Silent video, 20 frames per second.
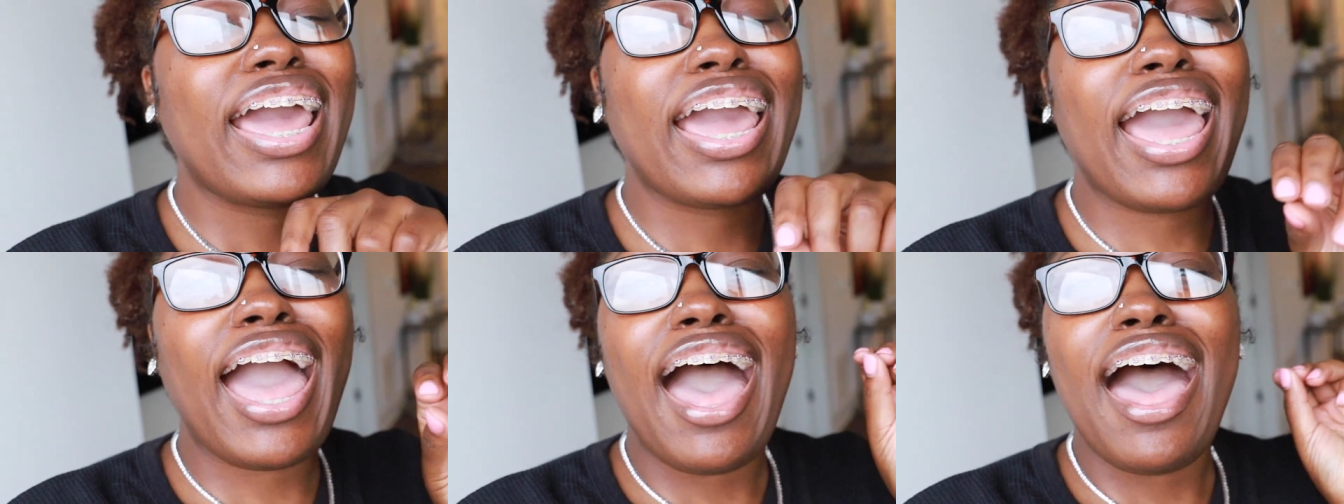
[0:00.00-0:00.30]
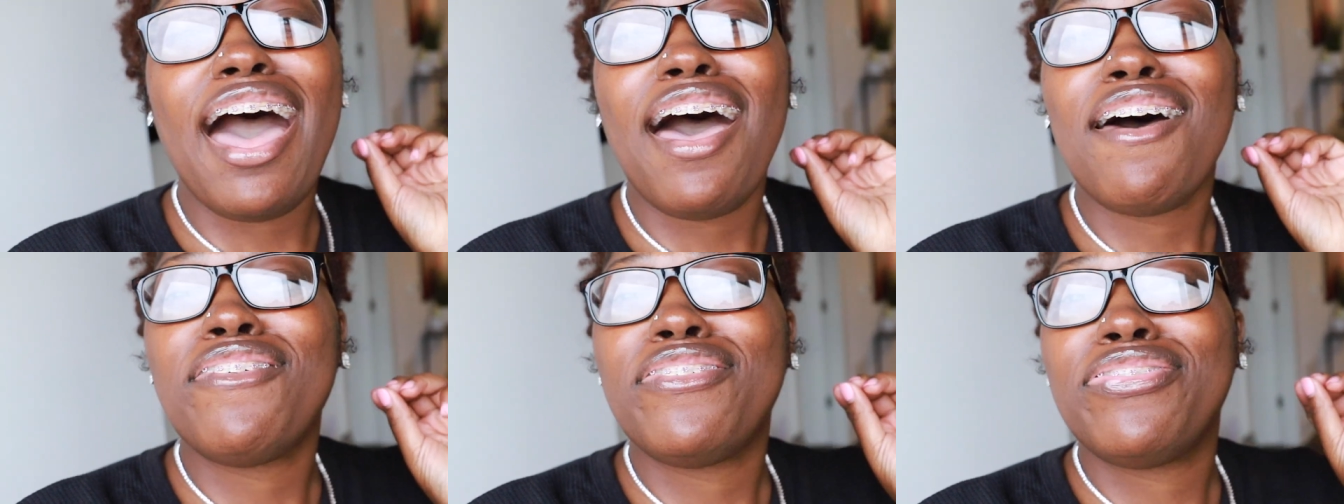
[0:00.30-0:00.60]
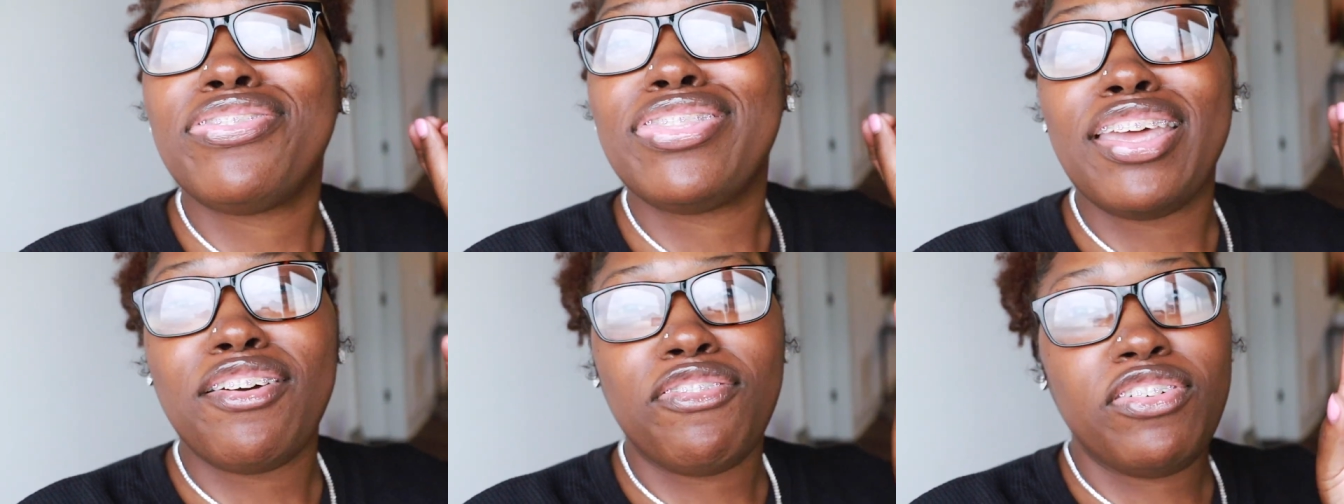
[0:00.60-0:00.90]
like I've
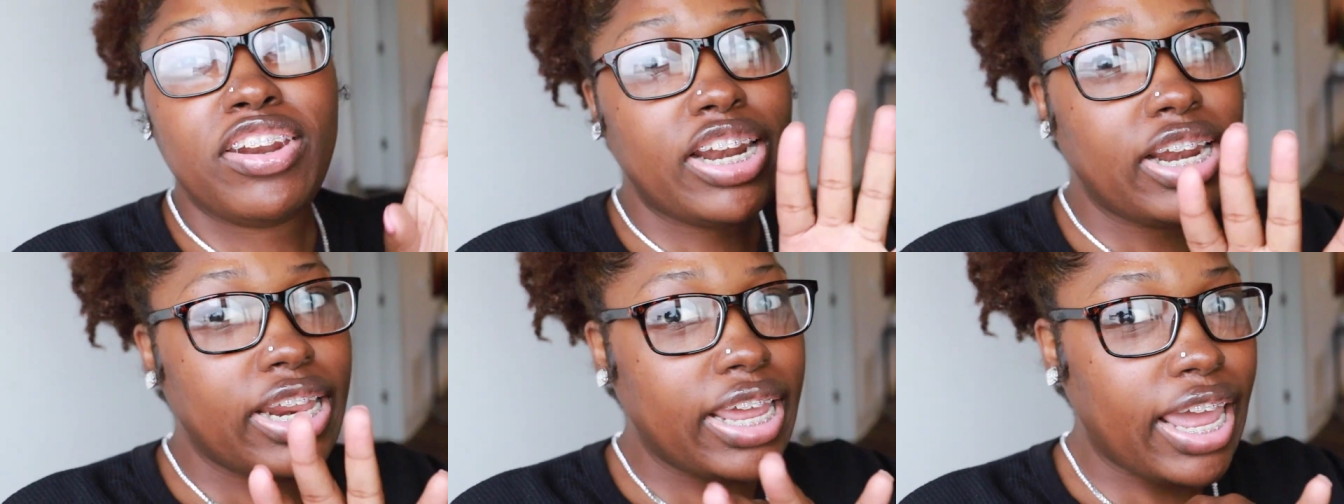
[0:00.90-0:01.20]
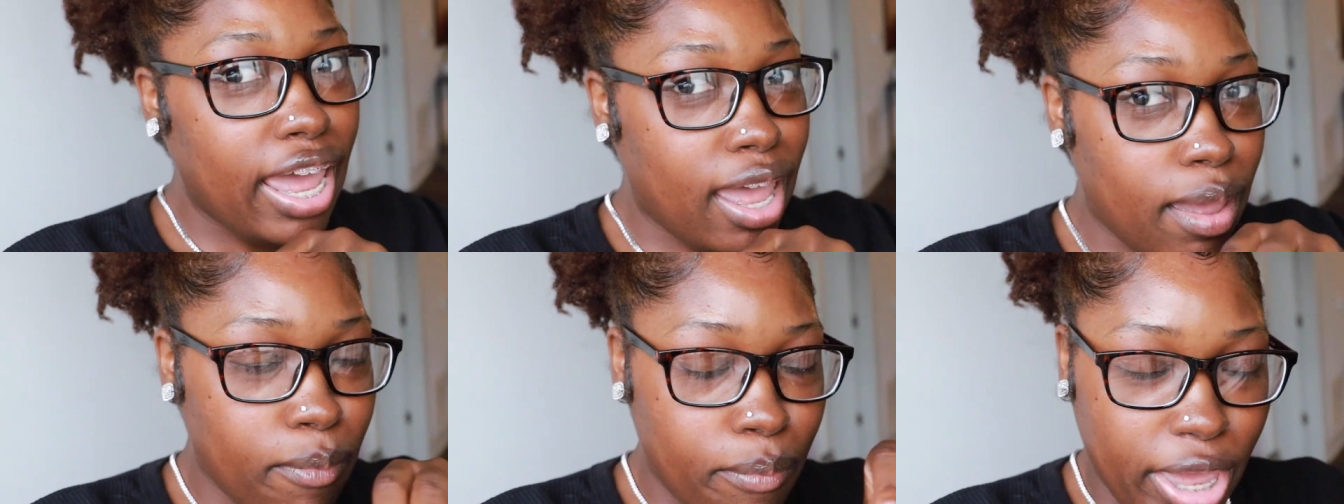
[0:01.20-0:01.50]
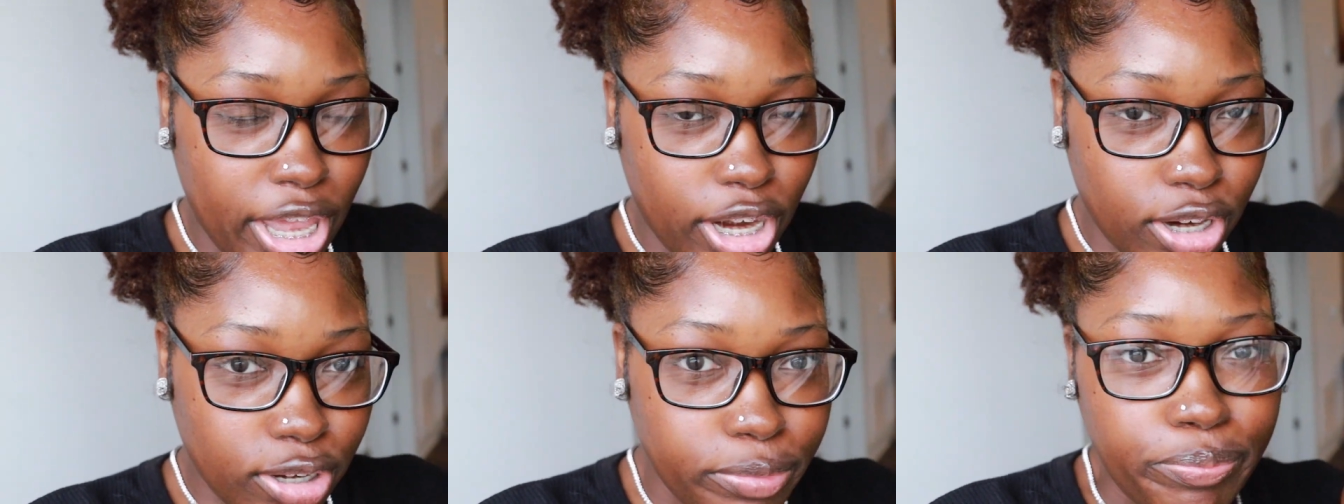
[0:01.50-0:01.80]
definitely had
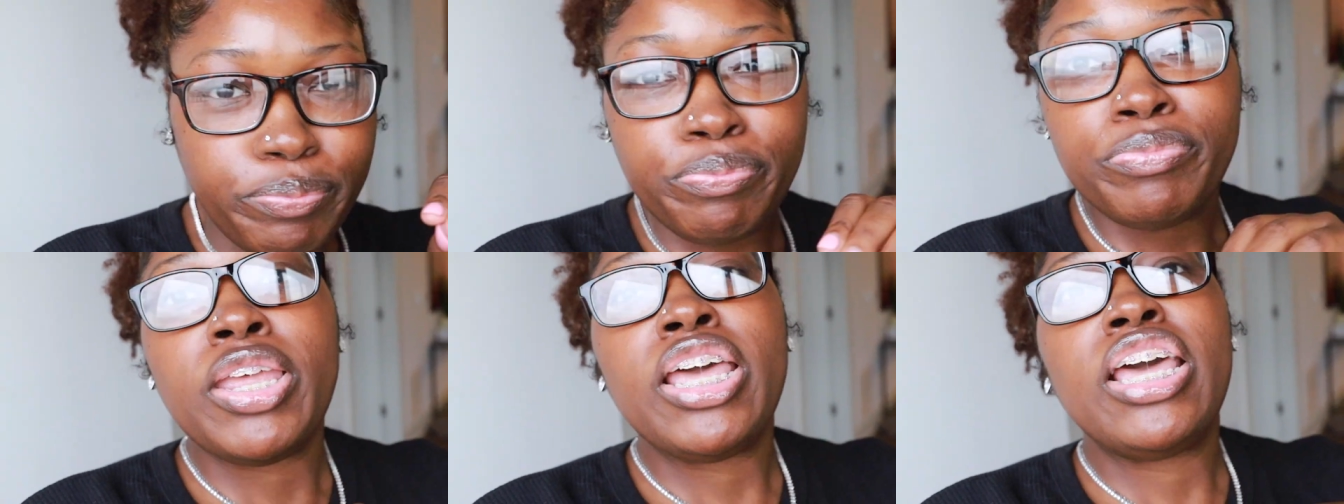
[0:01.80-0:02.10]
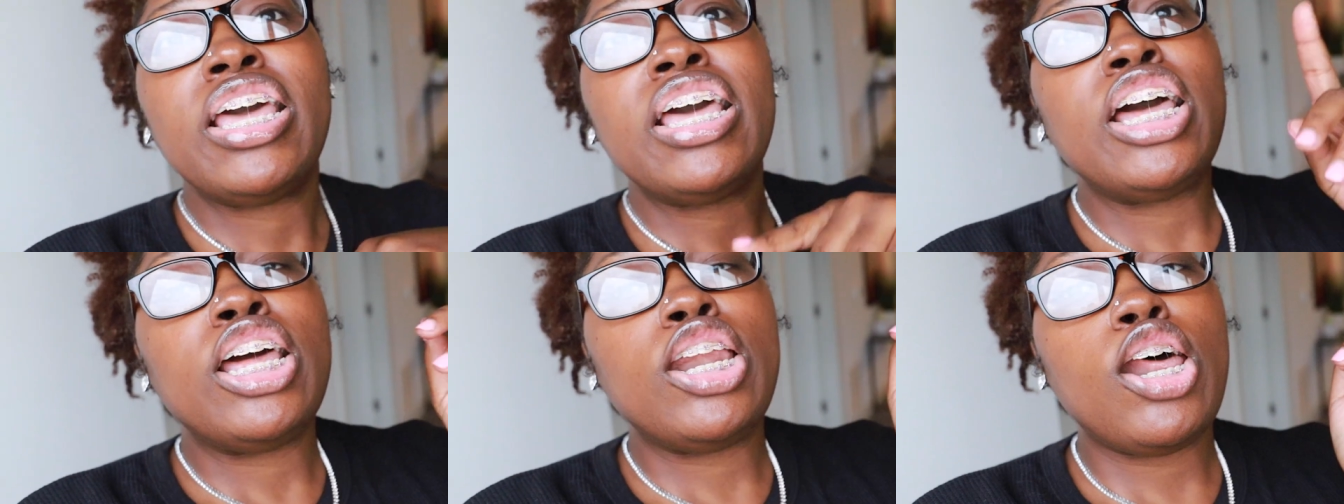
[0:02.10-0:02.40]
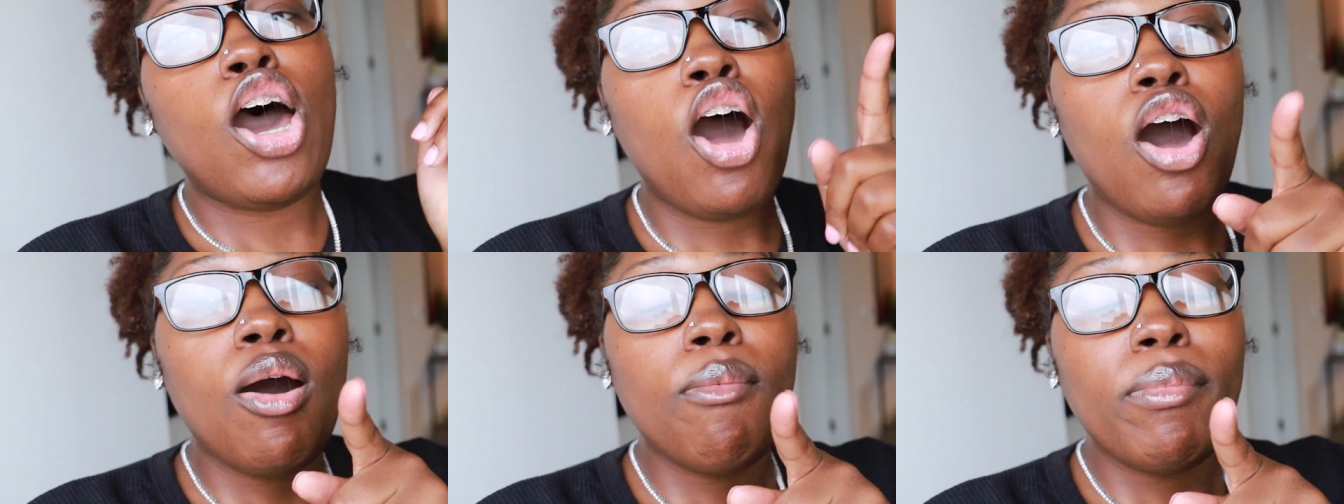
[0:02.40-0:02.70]
better.
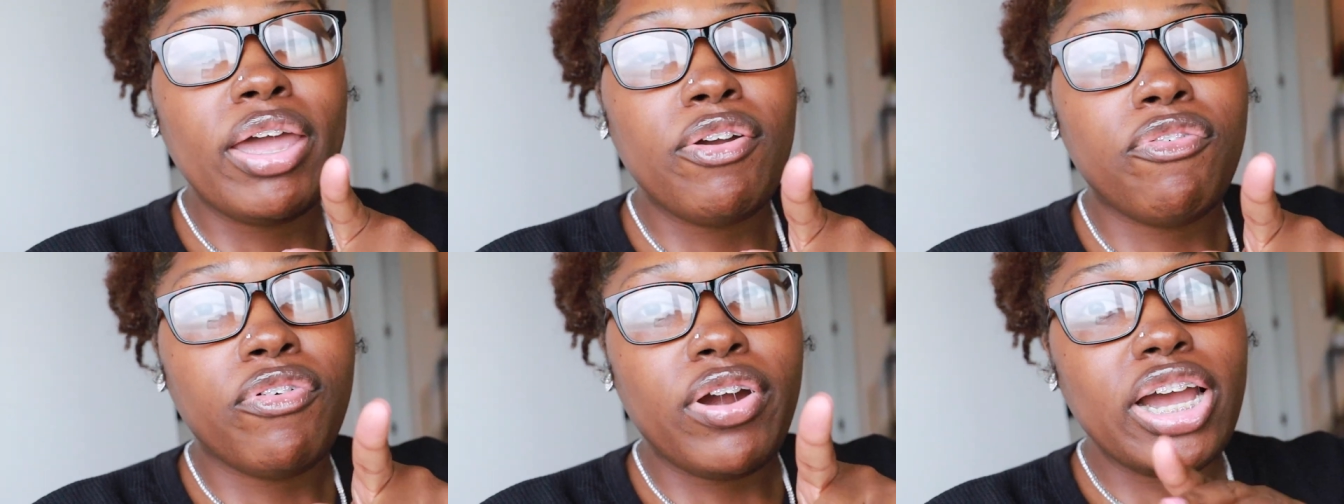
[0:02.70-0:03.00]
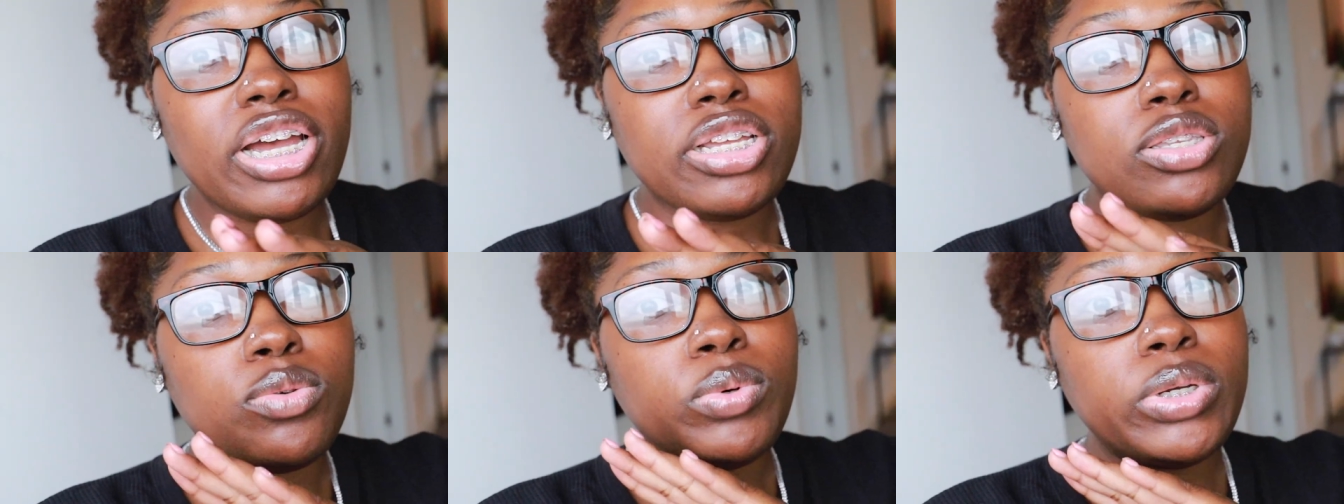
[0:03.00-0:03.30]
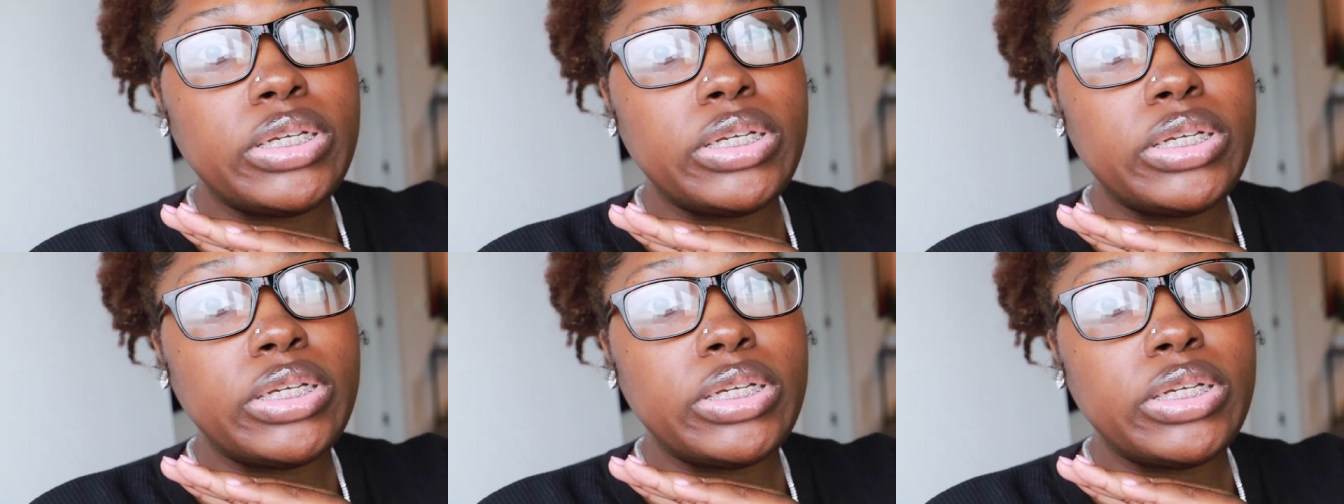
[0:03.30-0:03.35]
The homemade fries